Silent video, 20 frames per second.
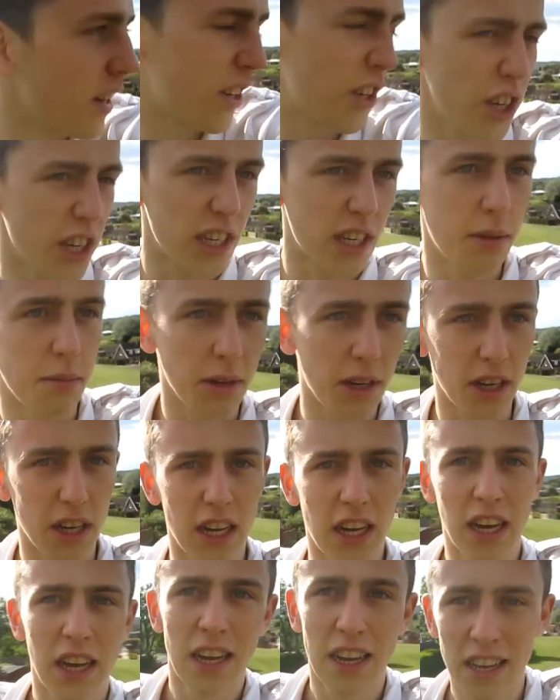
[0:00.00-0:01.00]
legitimate
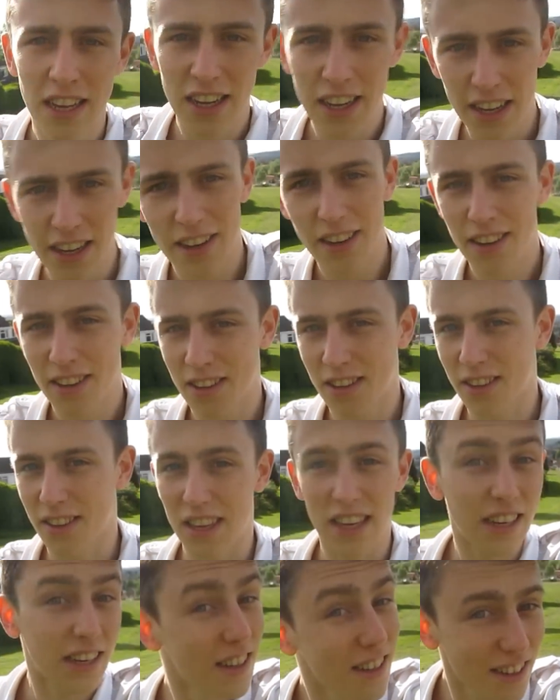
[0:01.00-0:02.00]

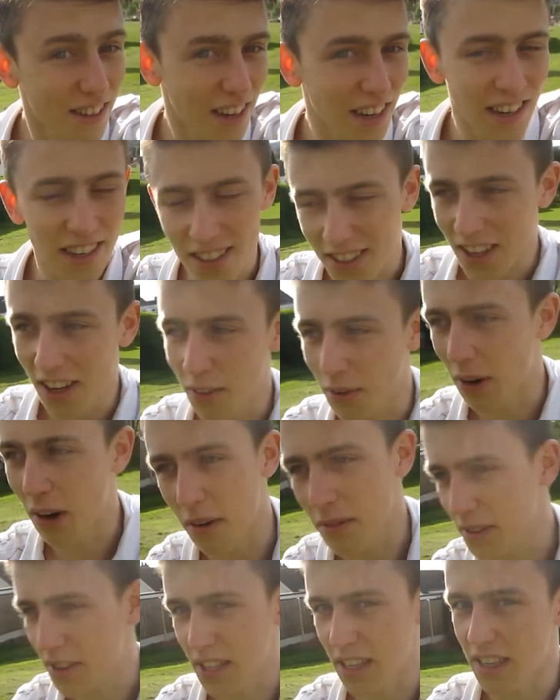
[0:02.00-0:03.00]
things in it, where
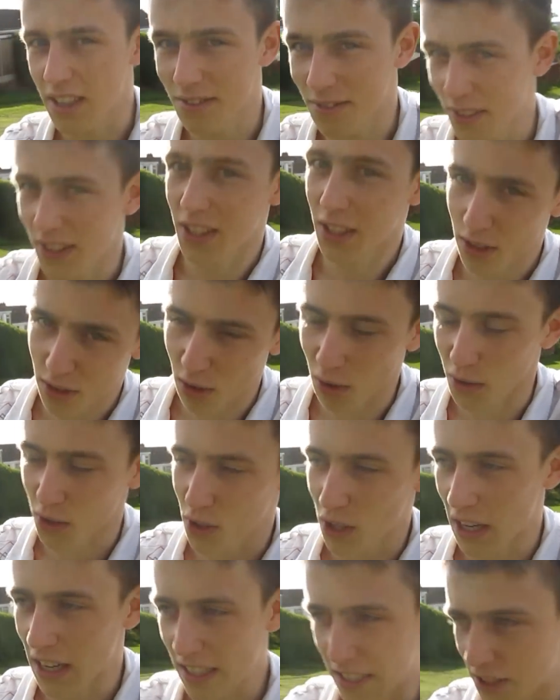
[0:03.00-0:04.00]
everything is
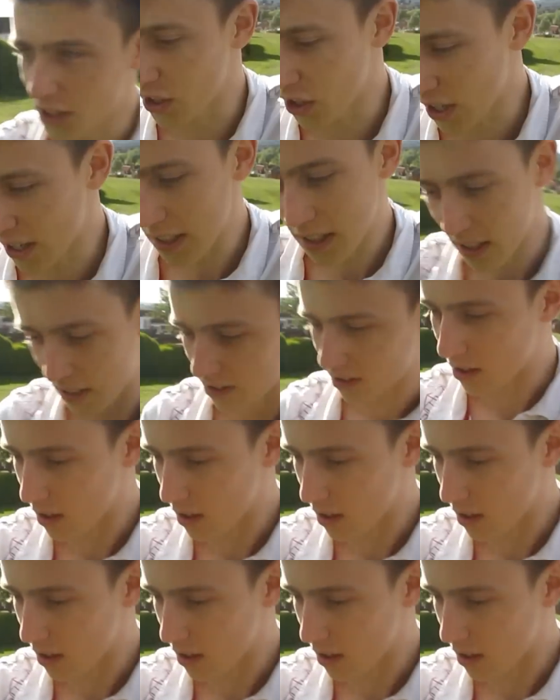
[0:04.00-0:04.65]
extortionately legit, as